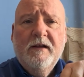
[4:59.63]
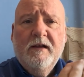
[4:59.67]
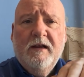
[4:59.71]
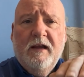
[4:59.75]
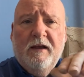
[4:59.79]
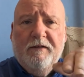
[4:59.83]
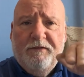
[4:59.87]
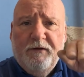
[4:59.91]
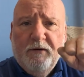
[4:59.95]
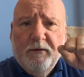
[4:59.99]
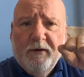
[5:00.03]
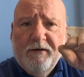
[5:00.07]

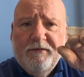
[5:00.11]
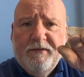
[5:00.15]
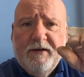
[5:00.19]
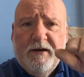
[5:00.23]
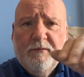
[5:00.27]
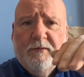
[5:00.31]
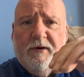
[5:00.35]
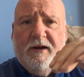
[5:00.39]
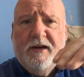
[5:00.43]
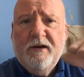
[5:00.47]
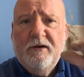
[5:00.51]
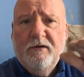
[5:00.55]
If you have it
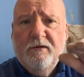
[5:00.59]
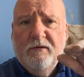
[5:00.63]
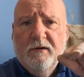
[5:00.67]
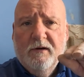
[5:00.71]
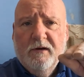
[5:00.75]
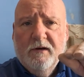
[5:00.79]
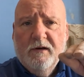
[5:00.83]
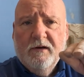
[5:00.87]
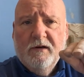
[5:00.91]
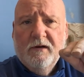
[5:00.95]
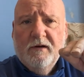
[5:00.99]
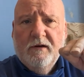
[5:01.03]
where you
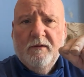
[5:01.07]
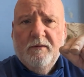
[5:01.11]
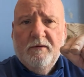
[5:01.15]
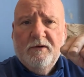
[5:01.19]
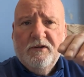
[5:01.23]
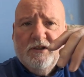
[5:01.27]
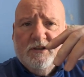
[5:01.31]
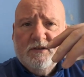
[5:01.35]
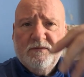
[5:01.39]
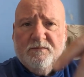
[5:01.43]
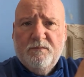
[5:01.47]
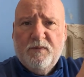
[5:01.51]

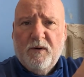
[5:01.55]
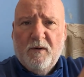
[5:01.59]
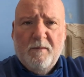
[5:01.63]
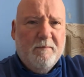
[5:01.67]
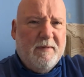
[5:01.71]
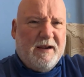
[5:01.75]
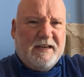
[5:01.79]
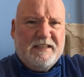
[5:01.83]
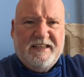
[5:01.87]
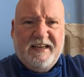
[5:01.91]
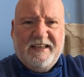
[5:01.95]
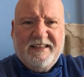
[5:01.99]
just put
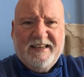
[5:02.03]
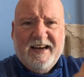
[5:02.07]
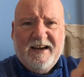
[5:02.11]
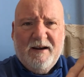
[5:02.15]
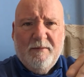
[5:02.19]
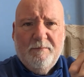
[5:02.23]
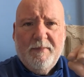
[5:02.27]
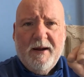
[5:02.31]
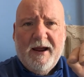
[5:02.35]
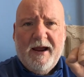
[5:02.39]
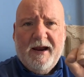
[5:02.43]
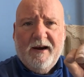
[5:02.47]
mastic down the
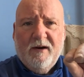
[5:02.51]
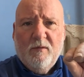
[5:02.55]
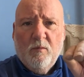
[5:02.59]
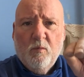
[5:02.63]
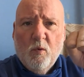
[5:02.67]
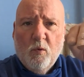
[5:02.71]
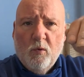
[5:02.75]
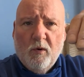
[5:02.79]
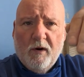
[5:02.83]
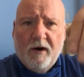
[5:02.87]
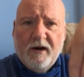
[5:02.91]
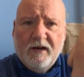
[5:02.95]
back,
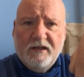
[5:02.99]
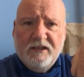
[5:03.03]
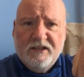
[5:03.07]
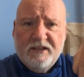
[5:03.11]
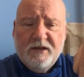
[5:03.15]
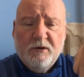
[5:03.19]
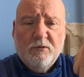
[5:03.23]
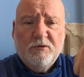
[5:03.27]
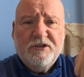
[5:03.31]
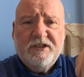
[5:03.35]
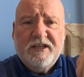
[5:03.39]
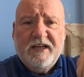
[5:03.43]
water can
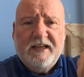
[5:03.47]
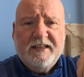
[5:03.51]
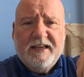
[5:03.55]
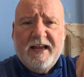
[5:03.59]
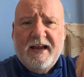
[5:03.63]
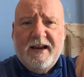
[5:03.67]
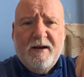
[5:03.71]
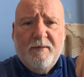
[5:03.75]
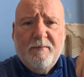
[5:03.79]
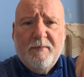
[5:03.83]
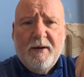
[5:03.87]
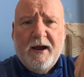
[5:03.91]
still sit
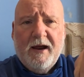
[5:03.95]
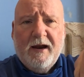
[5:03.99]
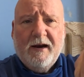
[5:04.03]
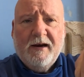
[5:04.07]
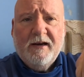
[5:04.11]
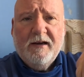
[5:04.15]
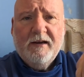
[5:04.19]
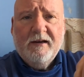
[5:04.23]
down the back.